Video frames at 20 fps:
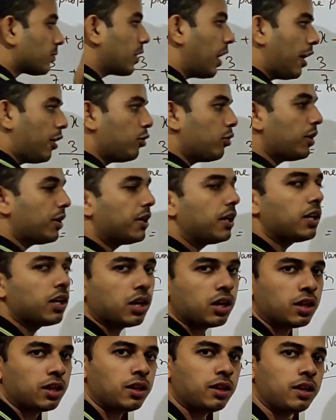Are you
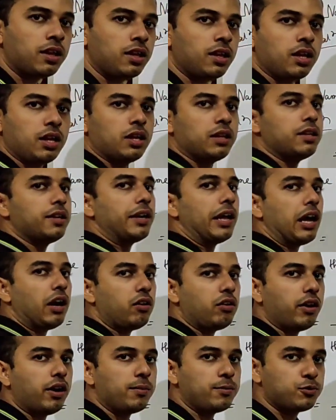getting that
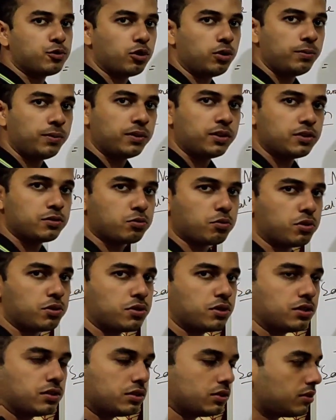how I am solving these
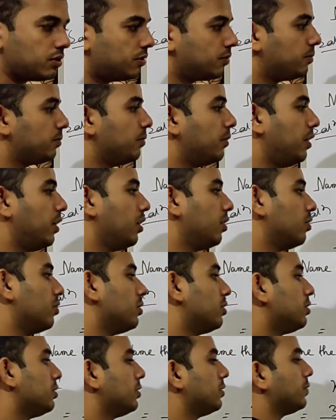questions? Very
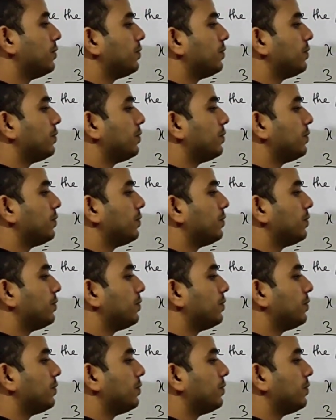good.